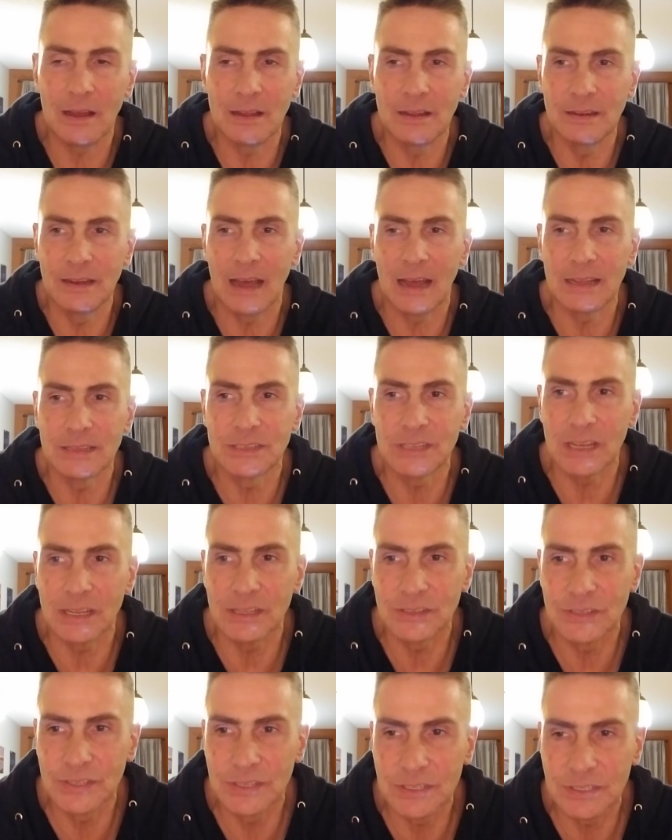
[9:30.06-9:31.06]

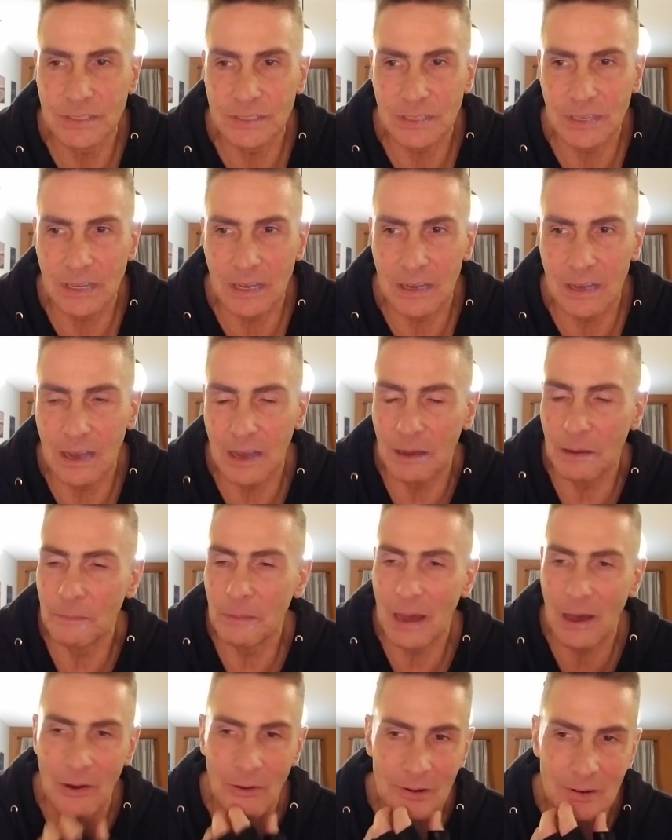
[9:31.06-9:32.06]
nonsense
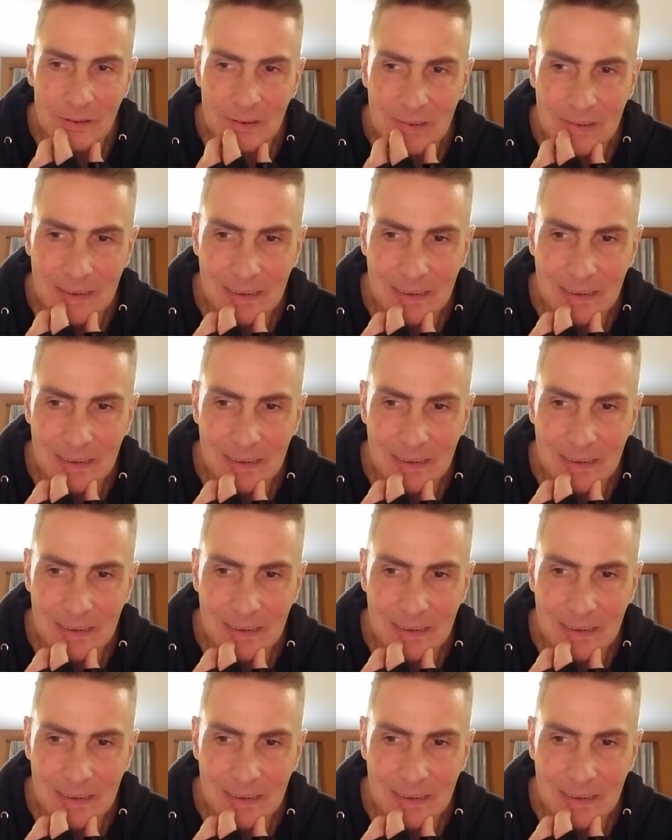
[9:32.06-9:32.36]
about